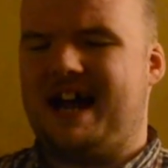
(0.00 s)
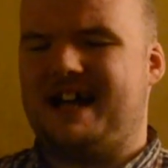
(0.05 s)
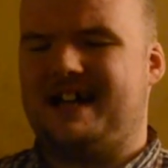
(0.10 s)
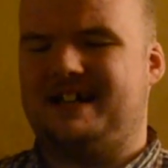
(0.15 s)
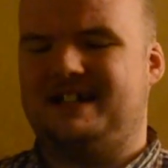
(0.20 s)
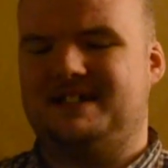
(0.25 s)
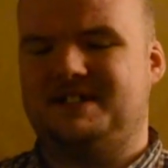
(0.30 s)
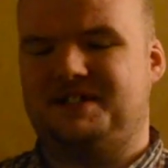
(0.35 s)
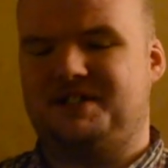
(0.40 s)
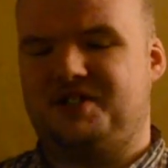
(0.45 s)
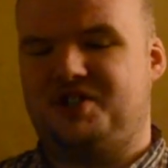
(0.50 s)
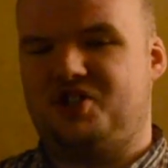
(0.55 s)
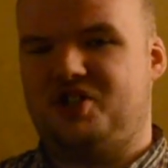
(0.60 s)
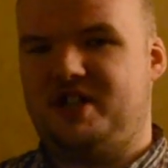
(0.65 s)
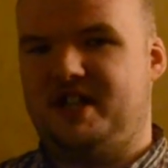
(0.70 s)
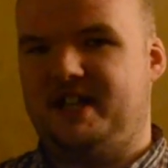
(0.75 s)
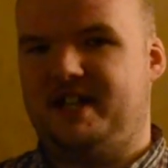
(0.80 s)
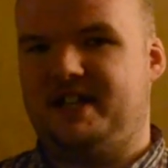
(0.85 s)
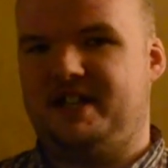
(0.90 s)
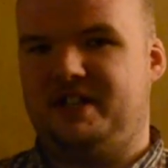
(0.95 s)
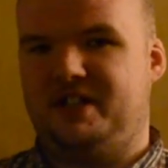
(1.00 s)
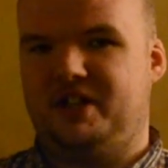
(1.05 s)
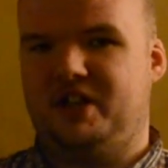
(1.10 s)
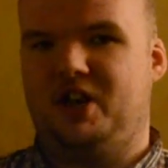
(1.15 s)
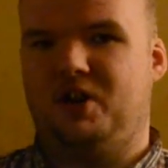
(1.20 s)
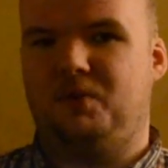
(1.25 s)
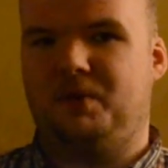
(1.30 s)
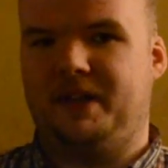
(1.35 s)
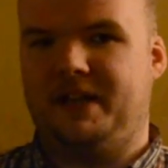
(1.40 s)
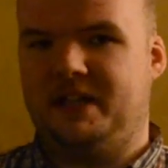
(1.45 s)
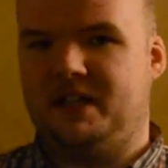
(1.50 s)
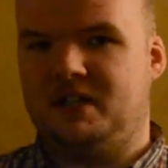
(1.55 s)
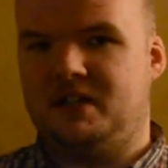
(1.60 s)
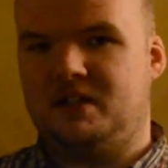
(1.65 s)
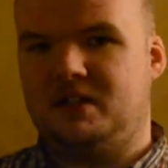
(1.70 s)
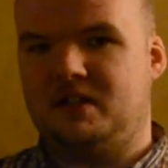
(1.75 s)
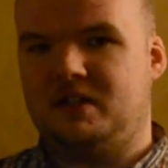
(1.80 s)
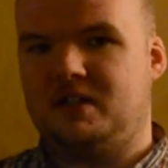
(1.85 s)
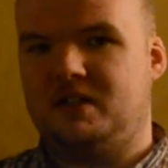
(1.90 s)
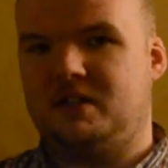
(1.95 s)
the G didn't go in
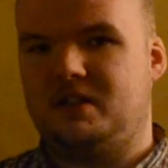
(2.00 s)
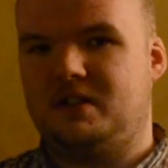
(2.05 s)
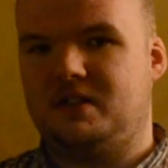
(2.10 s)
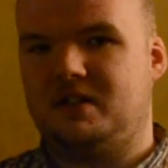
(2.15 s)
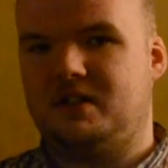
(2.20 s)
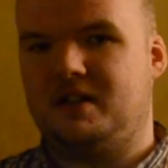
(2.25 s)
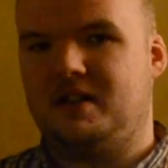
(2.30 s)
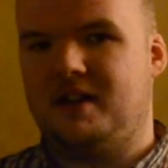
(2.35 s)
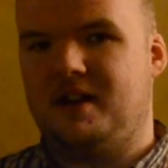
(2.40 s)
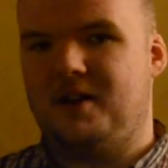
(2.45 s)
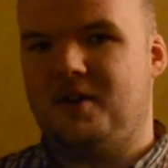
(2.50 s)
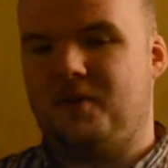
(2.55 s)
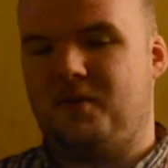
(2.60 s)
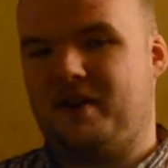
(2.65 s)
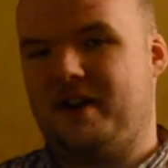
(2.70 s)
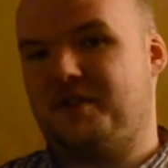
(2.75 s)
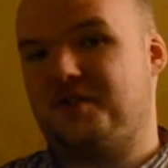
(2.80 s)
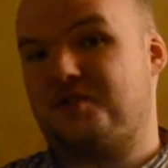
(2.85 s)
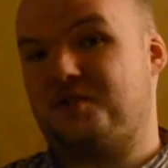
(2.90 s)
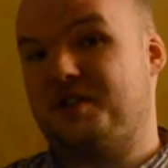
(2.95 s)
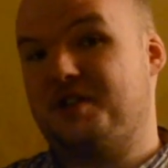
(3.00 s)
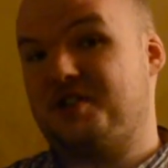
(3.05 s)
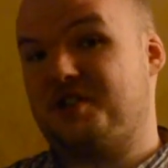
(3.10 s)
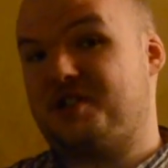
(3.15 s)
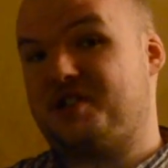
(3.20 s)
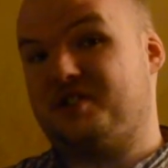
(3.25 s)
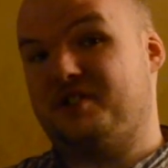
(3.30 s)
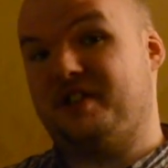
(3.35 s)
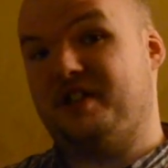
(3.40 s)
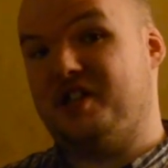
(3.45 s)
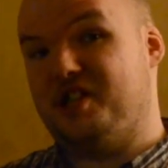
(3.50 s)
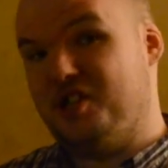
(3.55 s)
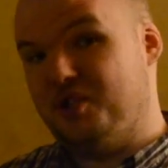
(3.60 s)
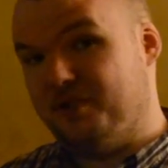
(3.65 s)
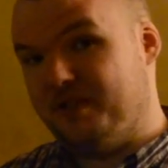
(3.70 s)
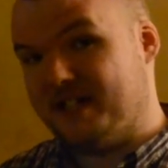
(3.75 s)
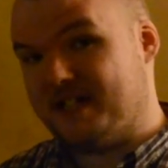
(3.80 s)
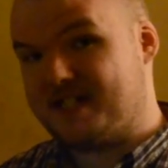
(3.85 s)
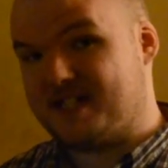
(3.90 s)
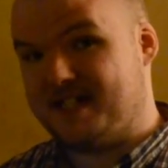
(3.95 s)
when I was registering the
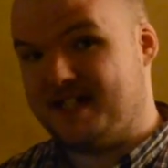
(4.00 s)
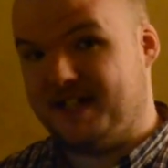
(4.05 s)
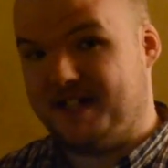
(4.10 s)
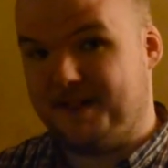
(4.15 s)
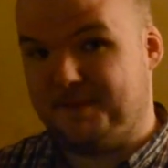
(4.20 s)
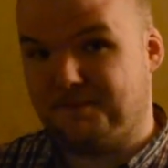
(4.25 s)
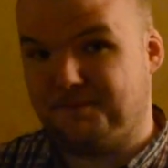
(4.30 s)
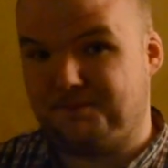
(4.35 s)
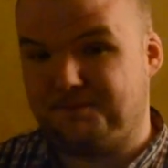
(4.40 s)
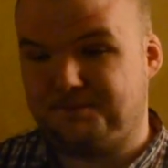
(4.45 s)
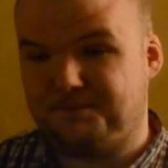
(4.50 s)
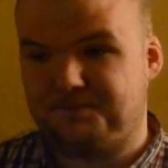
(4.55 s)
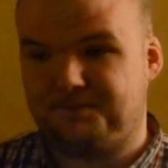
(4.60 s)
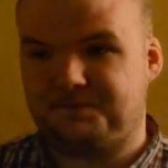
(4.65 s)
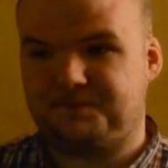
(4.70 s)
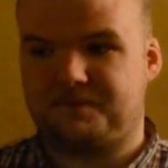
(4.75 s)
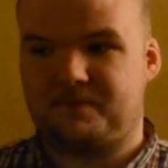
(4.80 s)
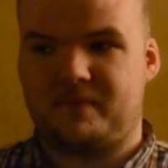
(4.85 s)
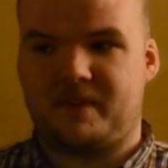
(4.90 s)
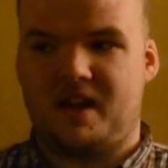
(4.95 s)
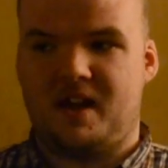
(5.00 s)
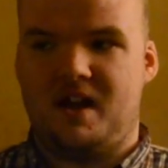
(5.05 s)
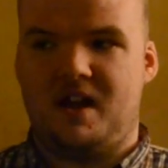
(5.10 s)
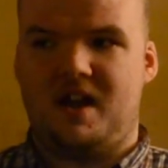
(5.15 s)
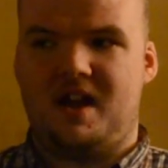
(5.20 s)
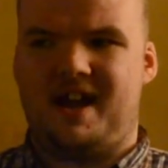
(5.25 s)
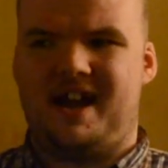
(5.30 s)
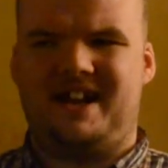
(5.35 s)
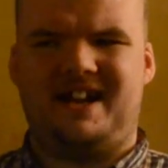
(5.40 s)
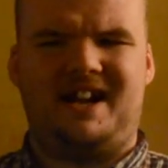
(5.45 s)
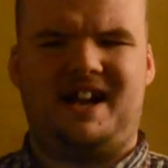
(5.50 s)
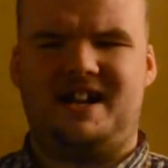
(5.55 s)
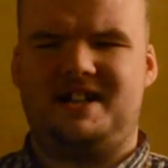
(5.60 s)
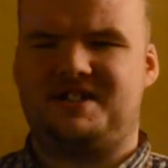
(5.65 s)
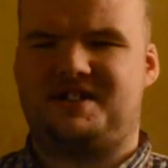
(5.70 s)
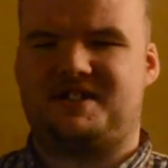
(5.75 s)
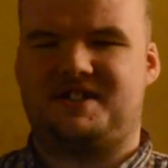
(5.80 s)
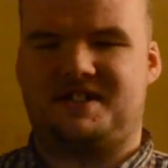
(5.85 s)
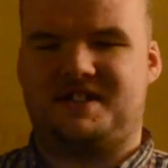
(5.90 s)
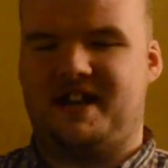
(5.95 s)
Unix name. And then I
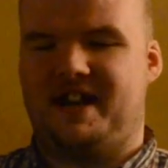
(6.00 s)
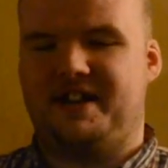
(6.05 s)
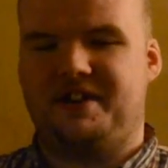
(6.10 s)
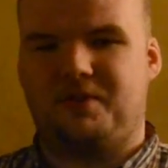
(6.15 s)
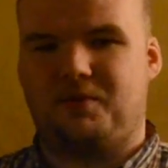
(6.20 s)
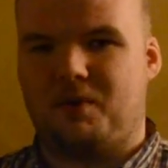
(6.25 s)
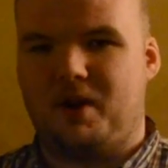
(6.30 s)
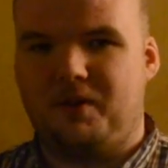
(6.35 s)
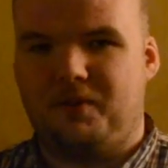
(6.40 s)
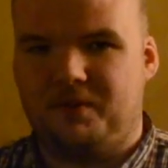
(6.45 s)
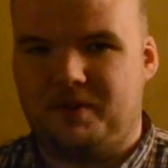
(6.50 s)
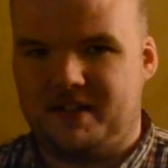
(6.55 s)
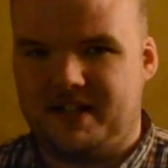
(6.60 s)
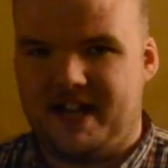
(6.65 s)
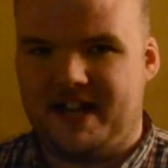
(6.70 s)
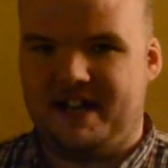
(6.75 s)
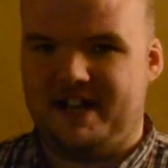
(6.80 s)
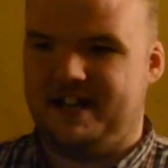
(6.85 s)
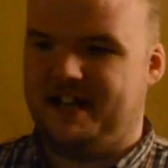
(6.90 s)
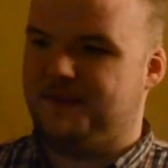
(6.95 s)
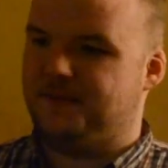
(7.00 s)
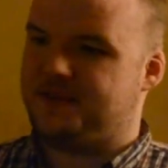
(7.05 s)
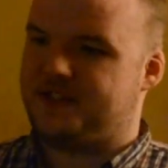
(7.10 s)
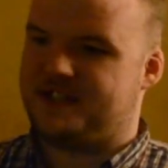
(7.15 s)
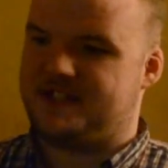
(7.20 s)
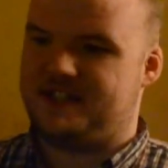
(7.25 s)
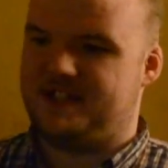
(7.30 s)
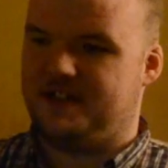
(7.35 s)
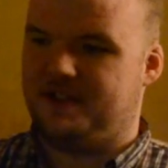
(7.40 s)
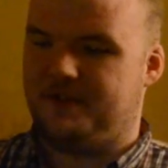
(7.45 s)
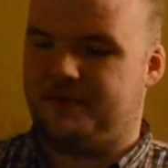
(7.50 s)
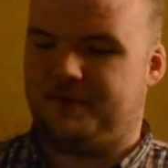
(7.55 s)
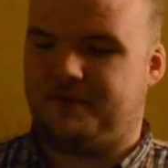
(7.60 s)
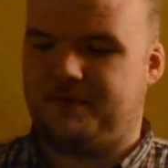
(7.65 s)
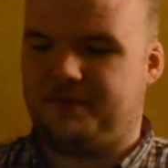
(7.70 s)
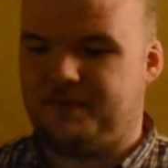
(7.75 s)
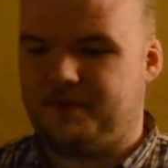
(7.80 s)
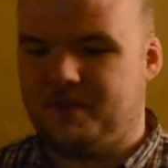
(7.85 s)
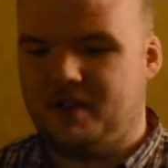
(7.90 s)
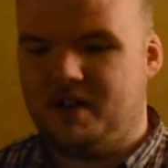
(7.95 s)
just decided to run with that name, see if,
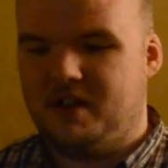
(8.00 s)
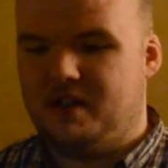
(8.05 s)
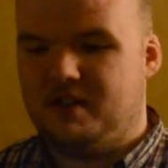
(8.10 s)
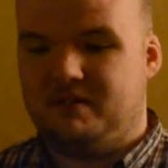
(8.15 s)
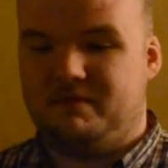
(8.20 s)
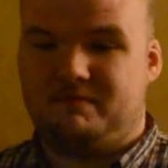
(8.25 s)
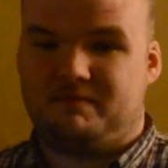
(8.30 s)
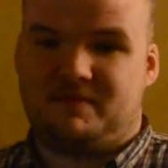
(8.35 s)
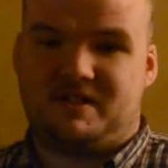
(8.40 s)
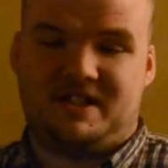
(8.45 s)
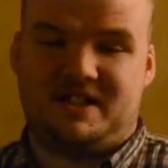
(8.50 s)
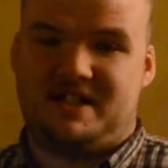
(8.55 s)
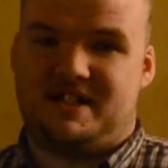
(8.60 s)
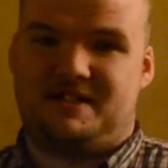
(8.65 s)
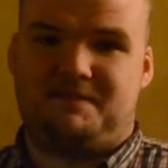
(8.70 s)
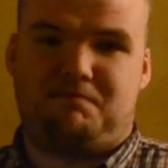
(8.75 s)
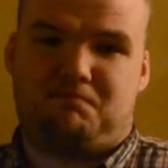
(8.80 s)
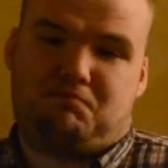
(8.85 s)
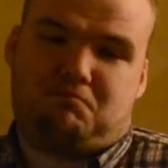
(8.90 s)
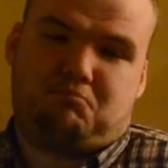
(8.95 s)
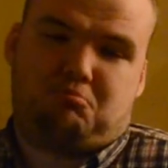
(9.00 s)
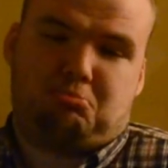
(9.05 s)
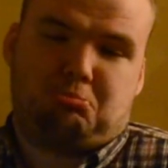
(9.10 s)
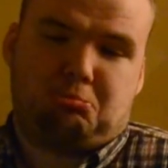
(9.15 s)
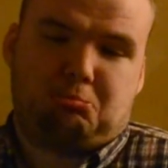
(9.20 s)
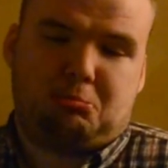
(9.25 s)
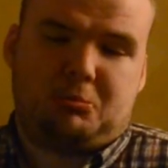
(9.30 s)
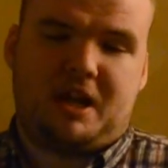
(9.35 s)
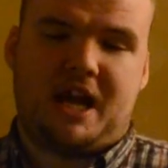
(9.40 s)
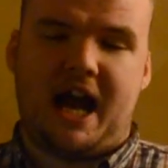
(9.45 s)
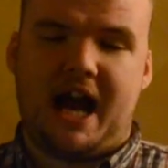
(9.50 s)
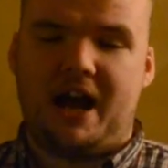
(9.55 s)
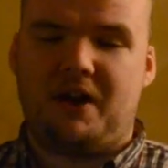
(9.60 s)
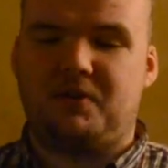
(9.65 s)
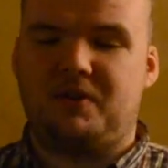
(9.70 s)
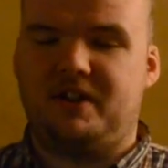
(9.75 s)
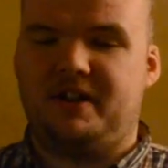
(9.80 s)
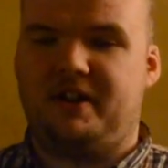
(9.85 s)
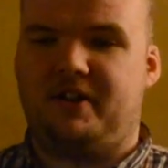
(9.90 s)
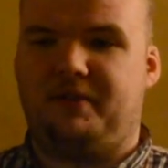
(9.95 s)
because I
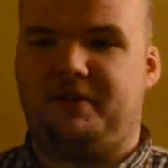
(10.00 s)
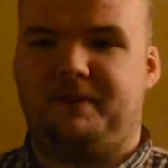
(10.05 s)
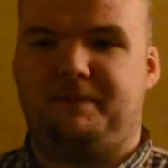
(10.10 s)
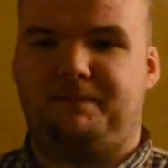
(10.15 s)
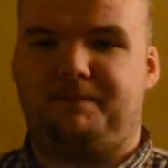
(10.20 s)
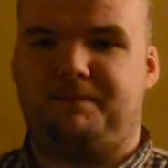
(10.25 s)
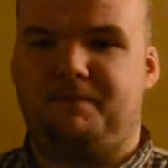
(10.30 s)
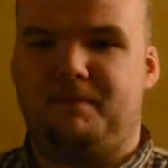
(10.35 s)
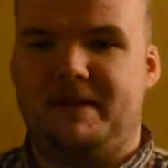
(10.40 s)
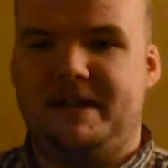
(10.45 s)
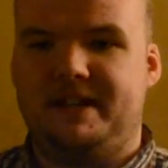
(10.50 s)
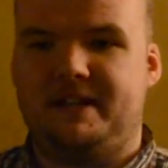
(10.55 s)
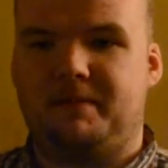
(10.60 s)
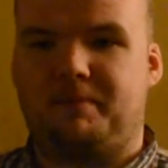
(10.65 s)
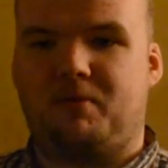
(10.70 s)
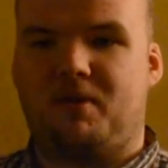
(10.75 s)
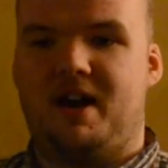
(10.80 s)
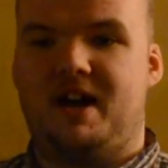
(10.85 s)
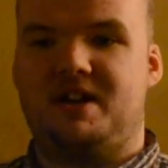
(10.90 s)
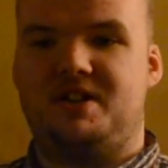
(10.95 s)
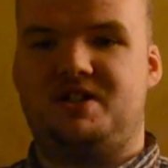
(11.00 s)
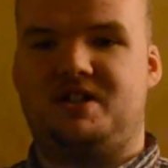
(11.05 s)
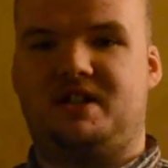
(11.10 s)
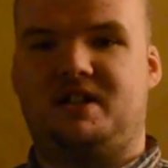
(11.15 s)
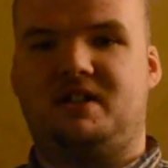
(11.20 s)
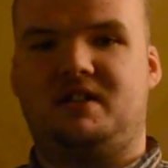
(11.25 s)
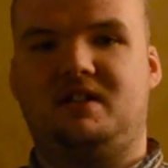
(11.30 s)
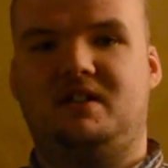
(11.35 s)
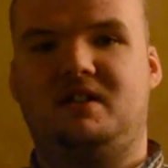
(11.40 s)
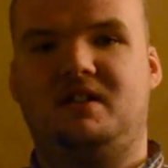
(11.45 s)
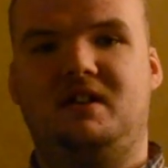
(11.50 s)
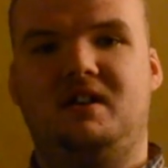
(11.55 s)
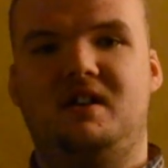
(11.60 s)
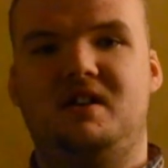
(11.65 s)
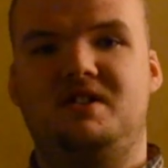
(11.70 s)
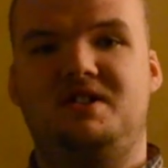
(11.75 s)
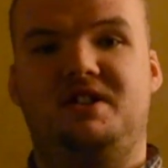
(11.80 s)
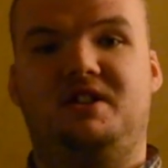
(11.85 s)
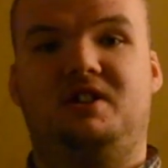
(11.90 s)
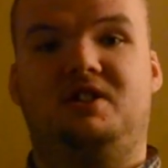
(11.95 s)
really only made the project
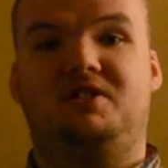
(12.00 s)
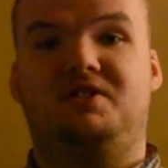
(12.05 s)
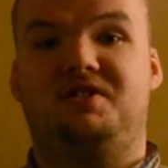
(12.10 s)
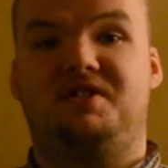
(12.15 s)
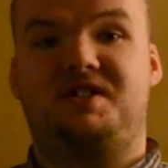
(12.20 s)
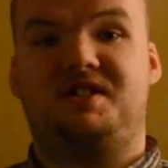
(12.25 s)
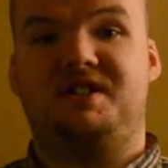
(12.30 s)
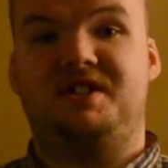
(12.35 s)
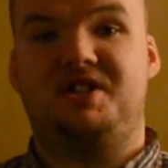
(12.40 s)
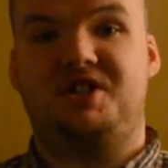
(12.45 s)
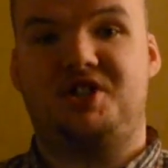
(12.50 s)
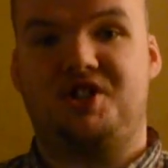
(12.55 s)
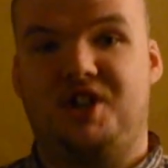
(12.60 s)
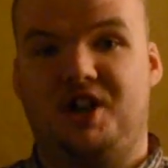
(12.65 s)
to learn C#.